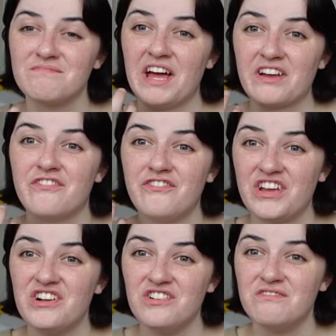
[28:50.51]
like
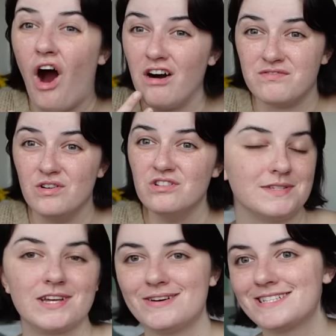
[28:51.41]
feel awful.
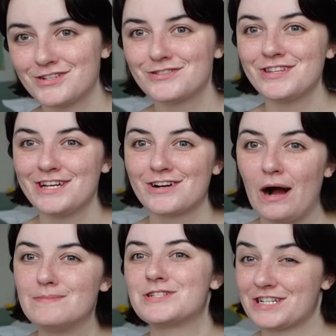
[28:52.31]
So it's certainly
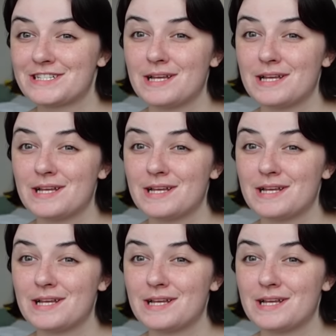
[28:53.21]
accomplishing